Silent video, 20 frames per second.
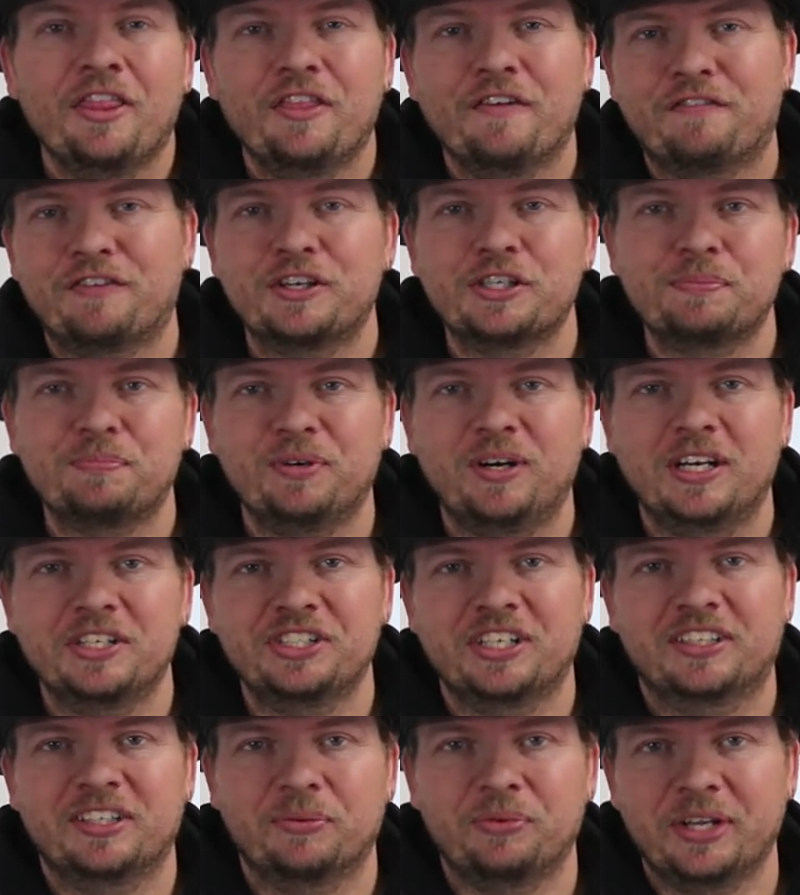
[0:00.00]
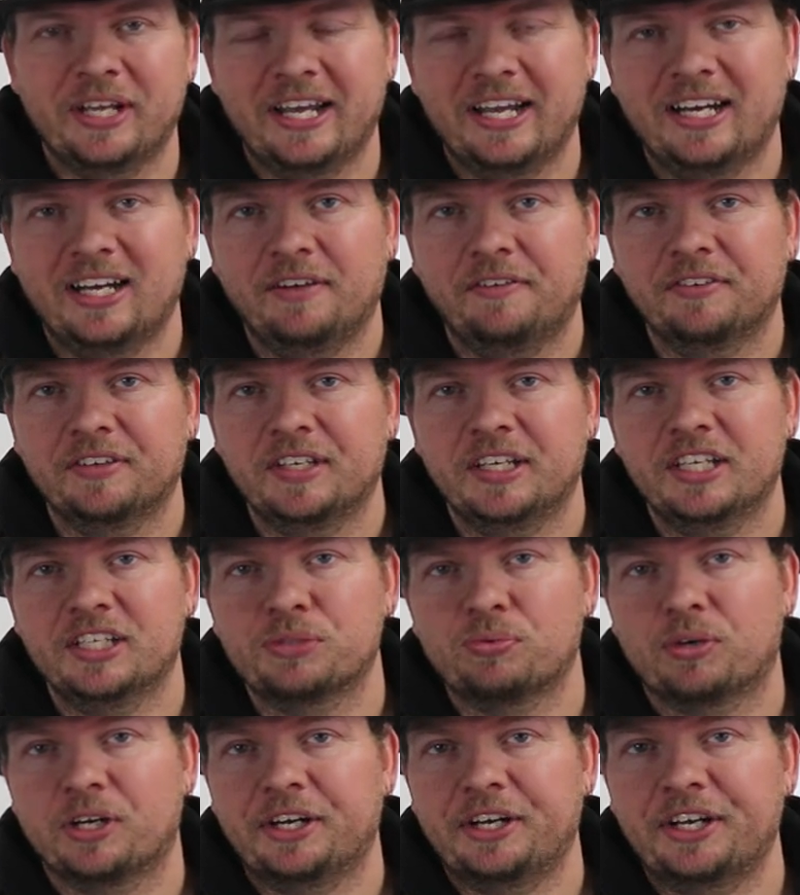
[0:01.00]
The first project that we have
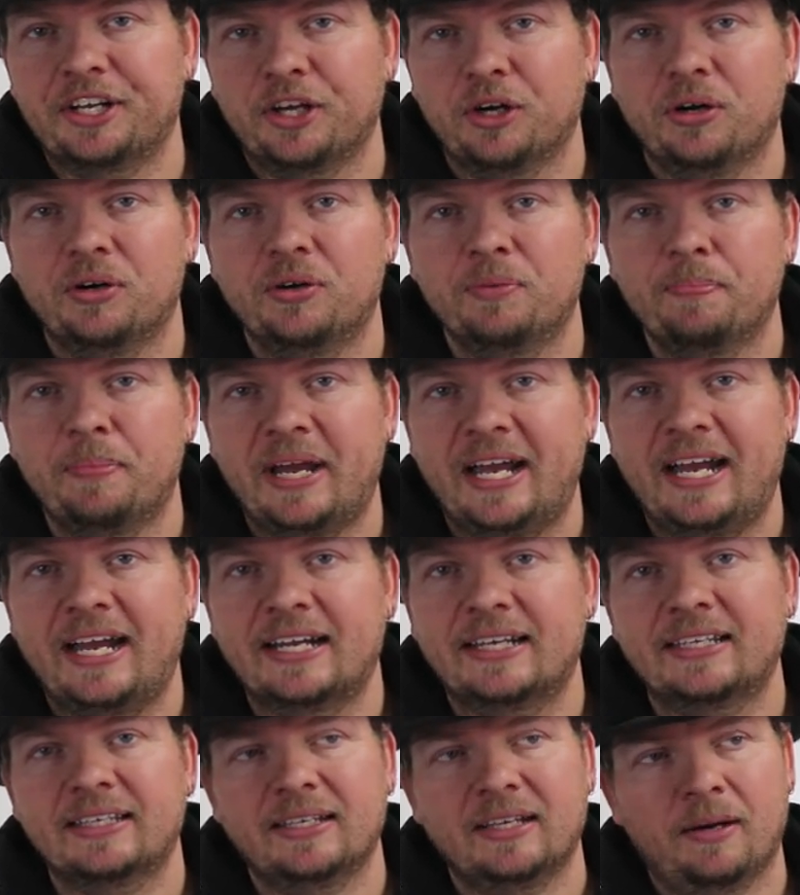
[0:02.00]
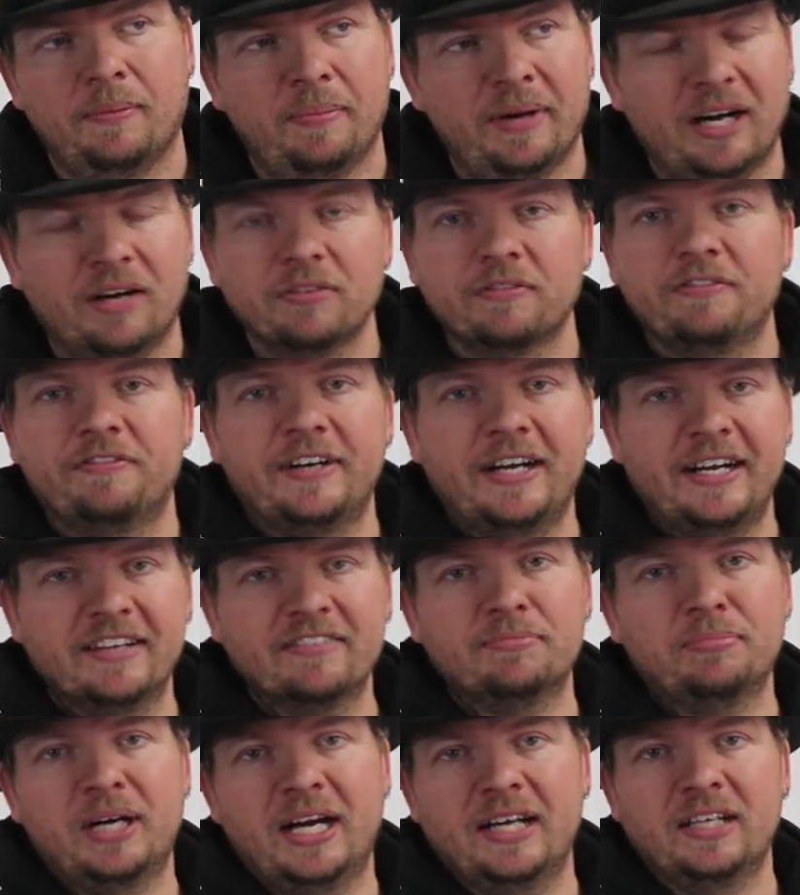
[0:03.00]
is we're going to go back about
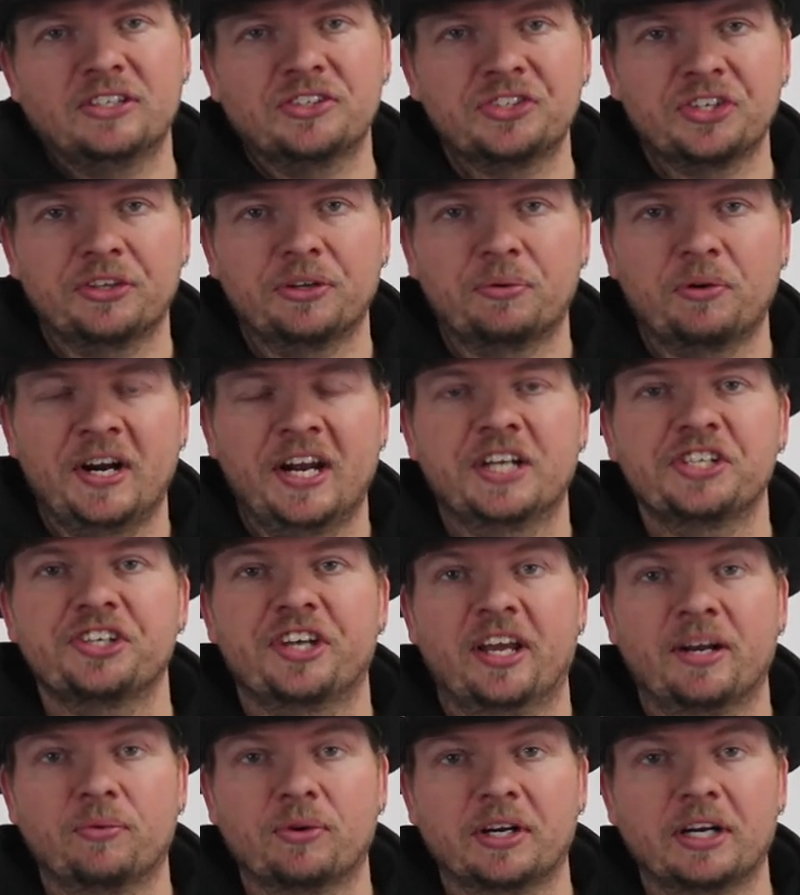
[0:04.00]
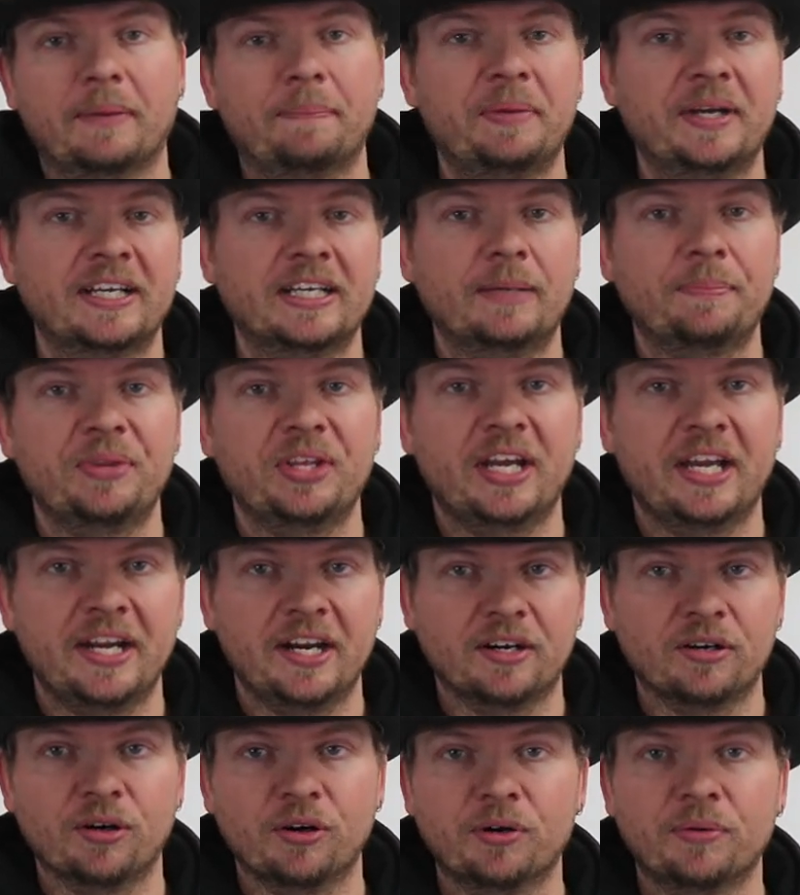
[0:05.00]
5 miles on the ranch and we're going to pick up the
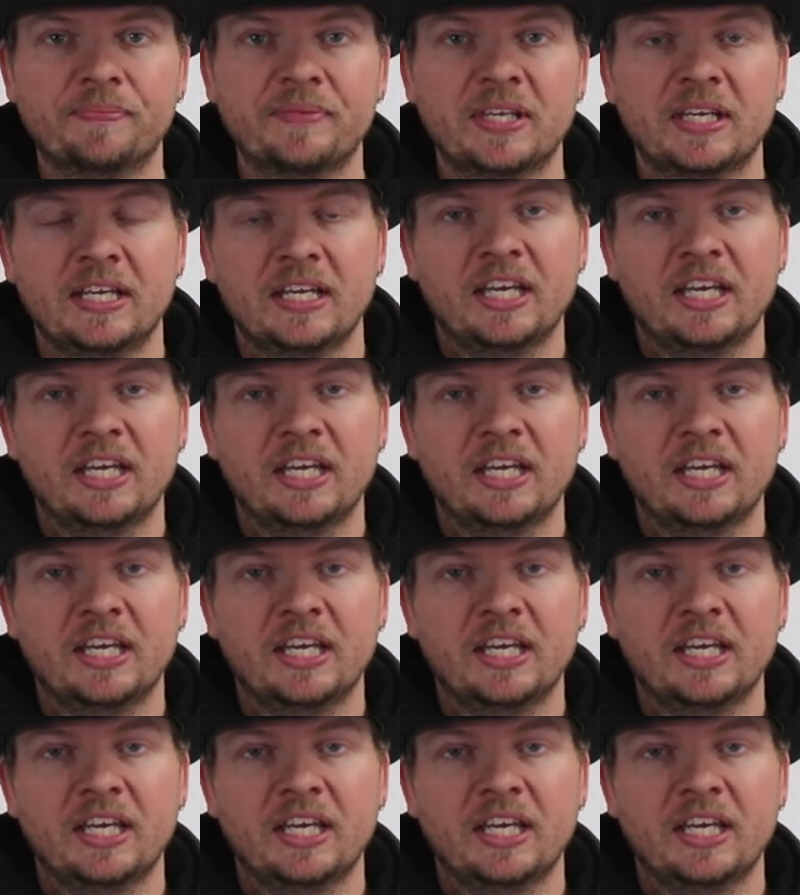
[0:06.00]
harrow.